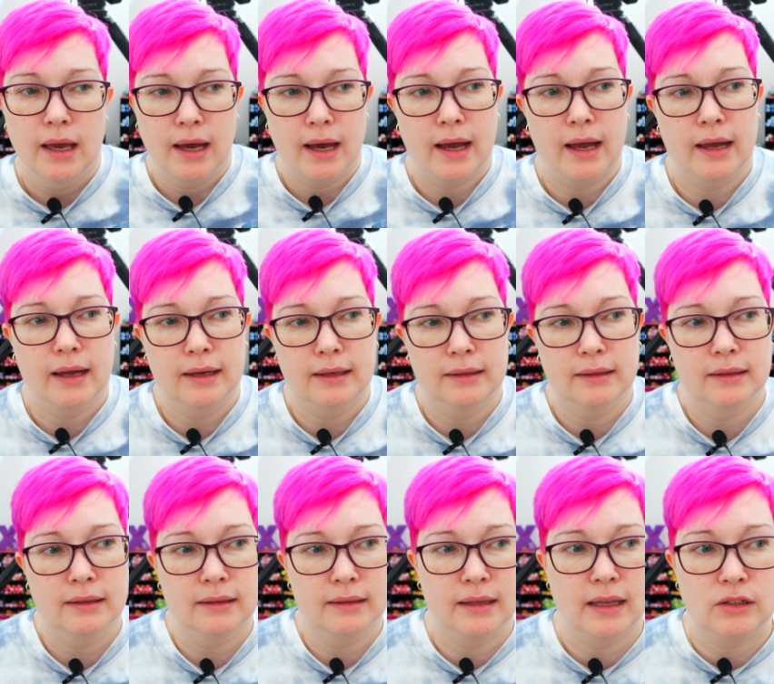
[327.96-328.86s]
and
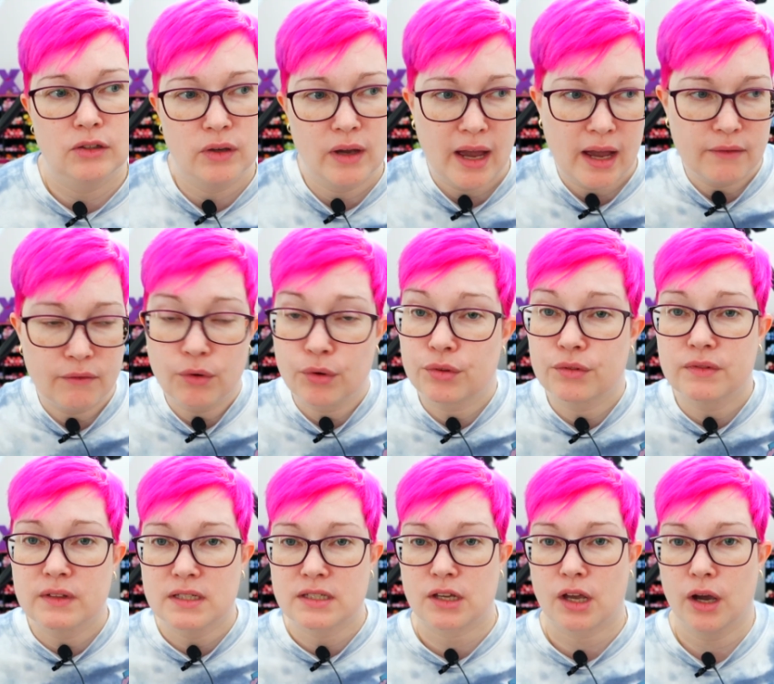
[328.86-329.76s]
then you have all
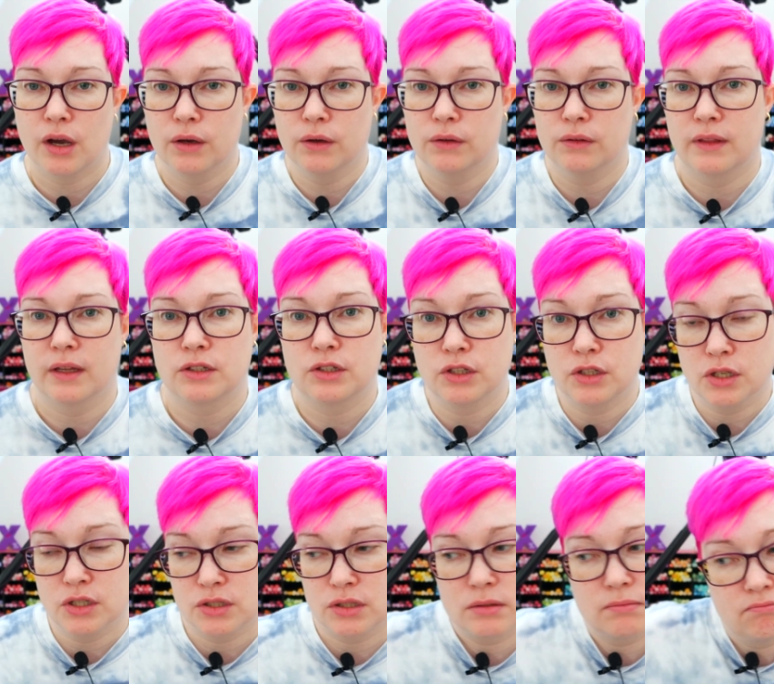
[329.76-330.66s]
this code that you
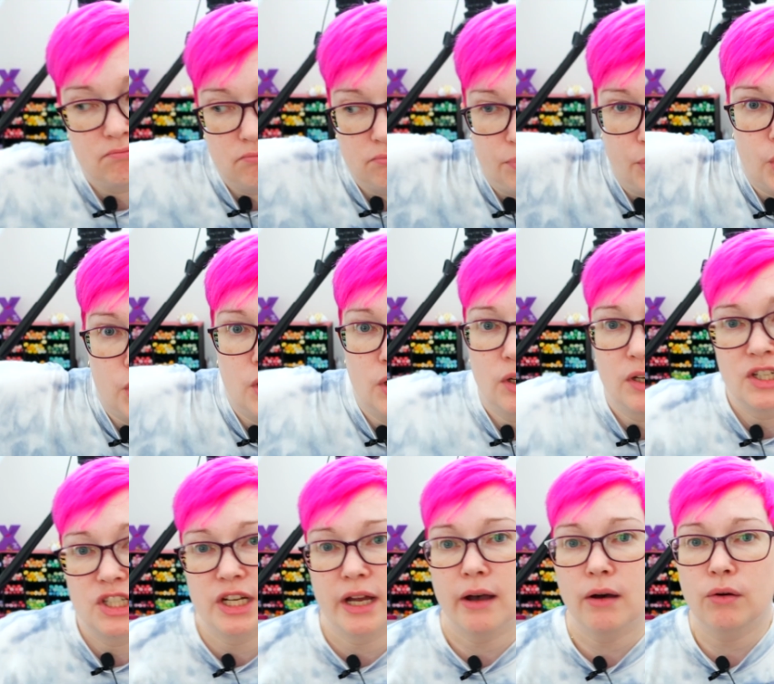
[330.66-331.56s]
just put on a
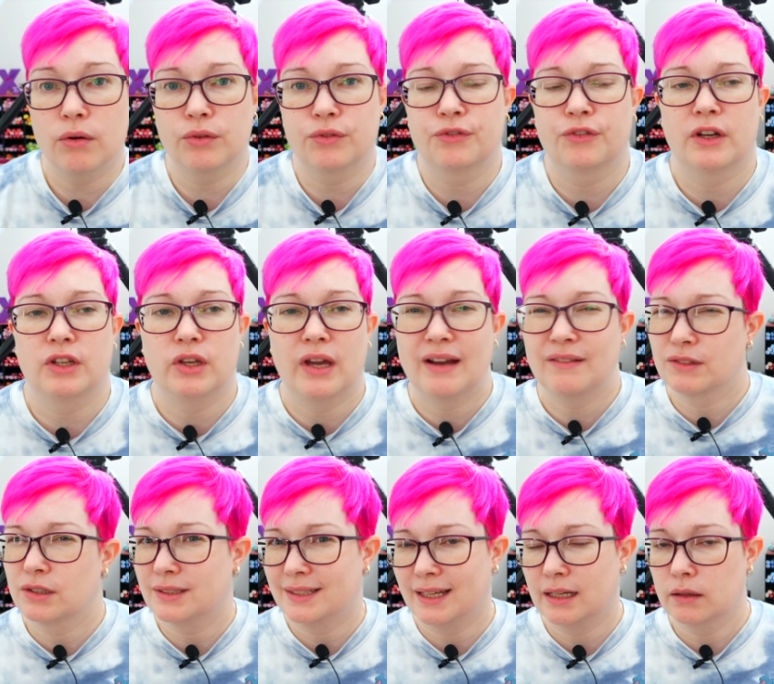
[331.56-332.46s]
shelf and you have
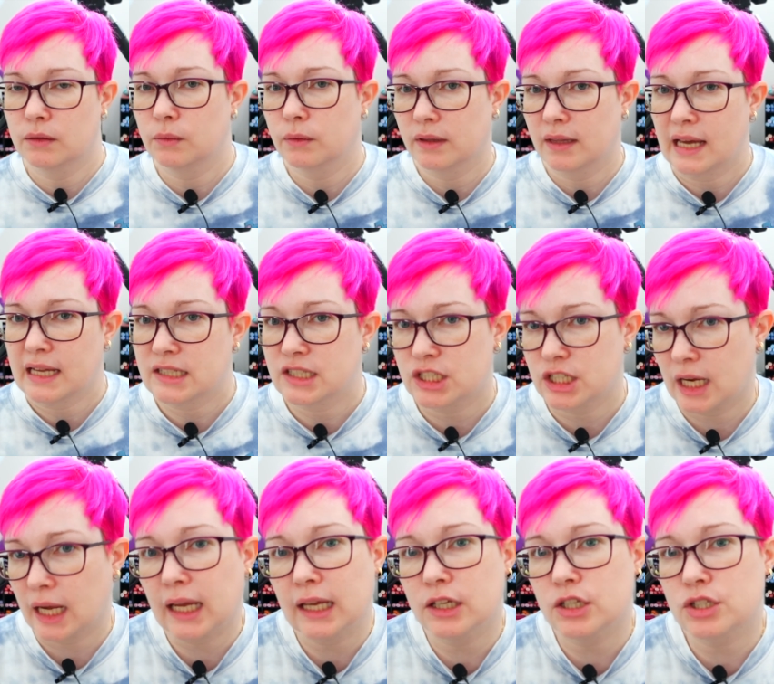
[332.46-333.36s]
to deal with that
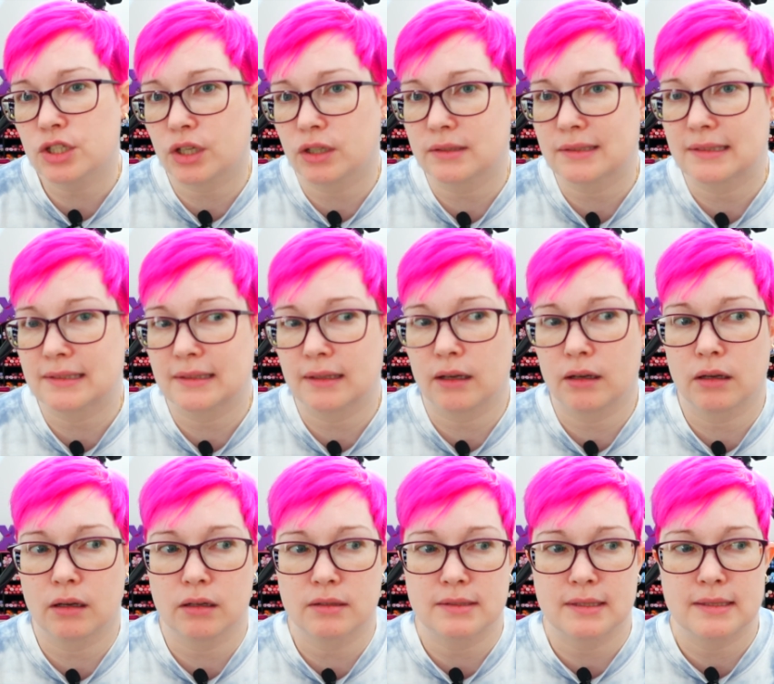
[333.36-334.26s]
change cons
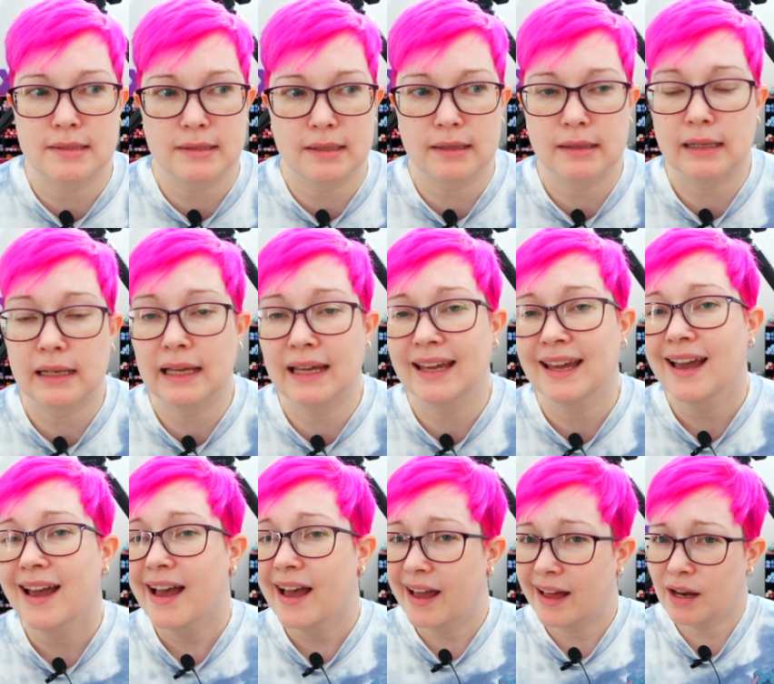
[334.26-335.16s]
consistently.
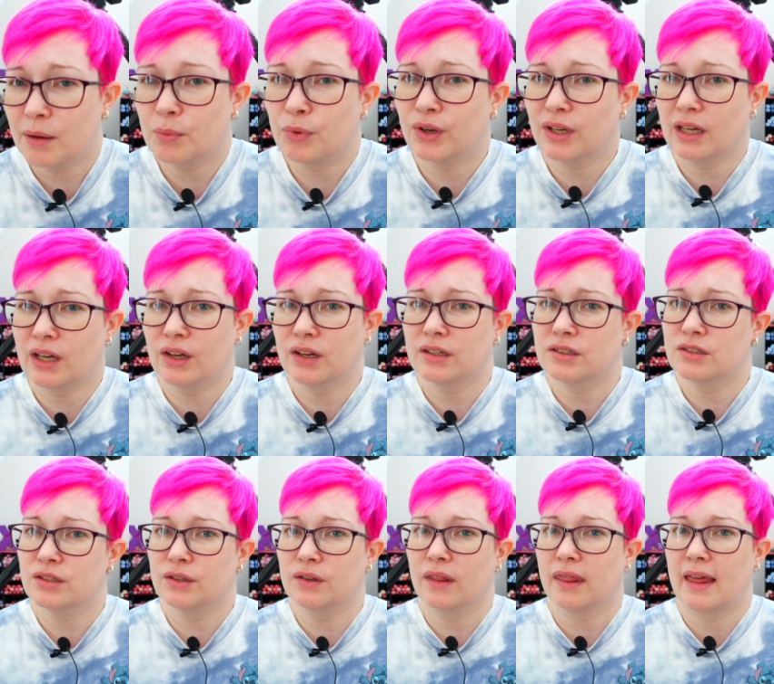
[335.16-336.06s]
And I'm pretty good at
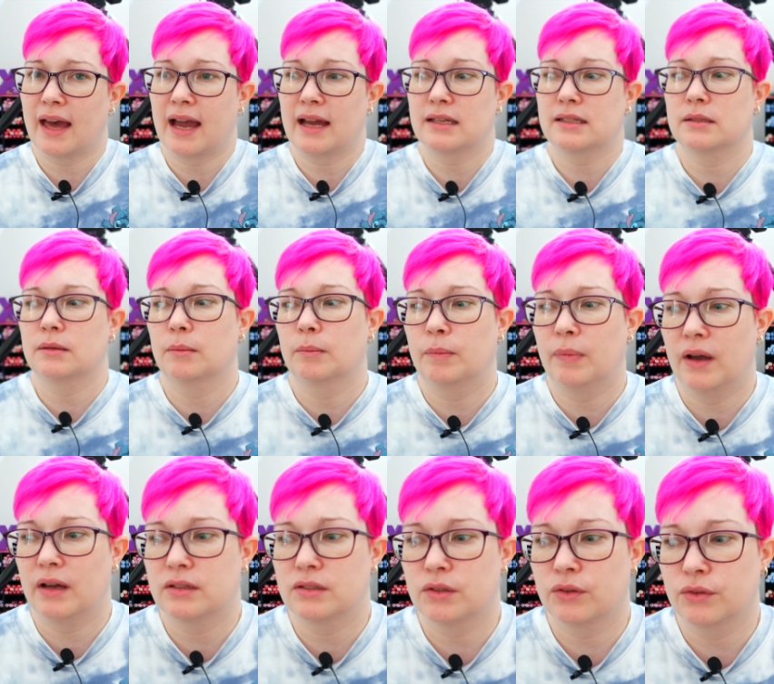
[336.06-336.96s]
doing that.
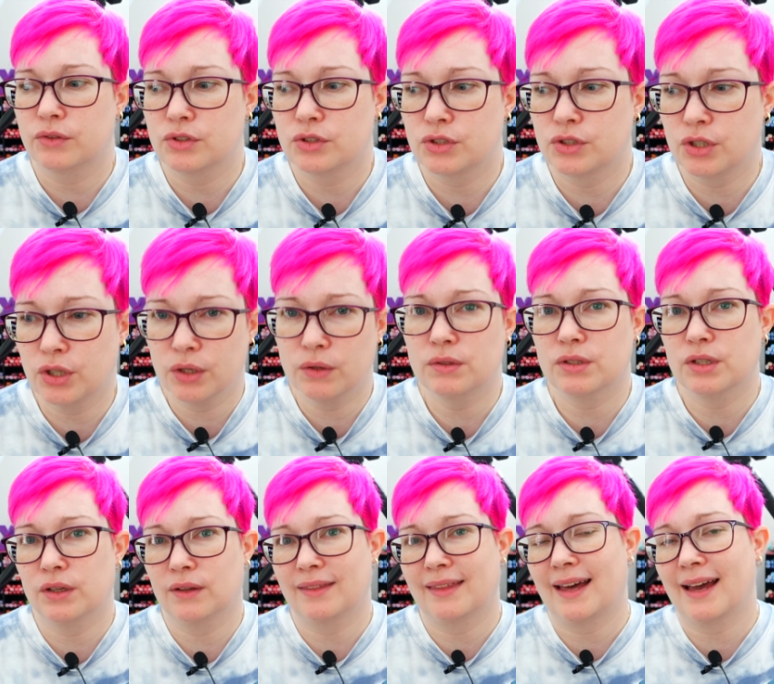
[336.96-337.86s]
But to
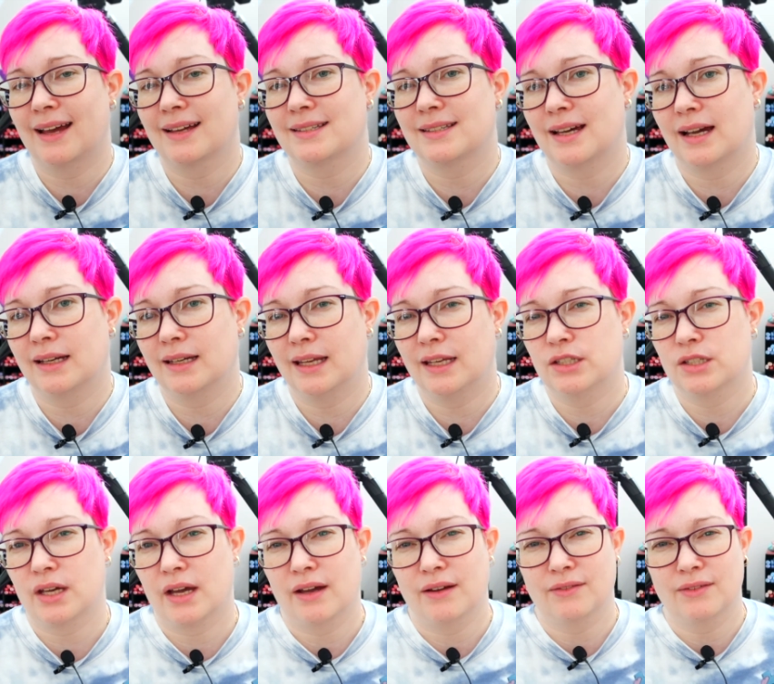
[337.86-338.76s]
do that, I need
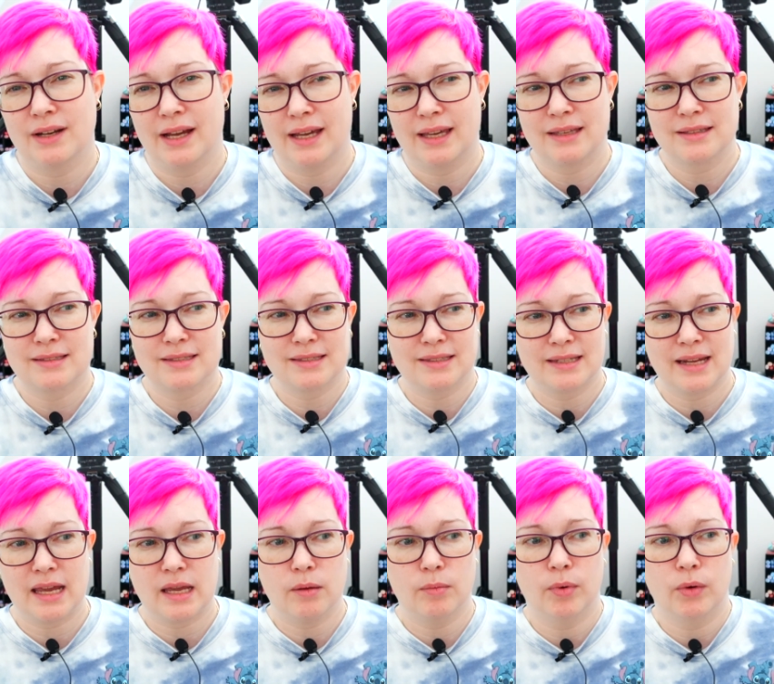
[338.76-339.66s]
to have like a
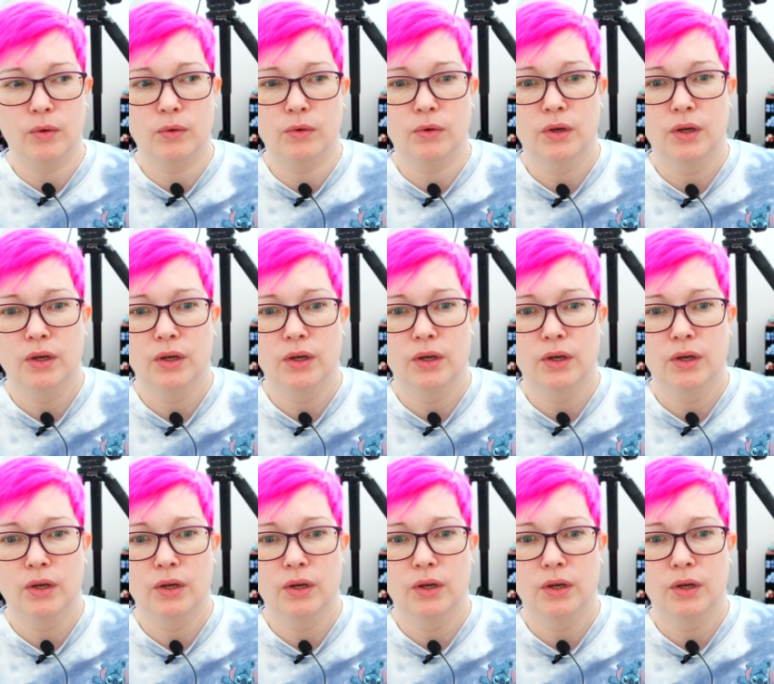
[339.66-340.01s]
stable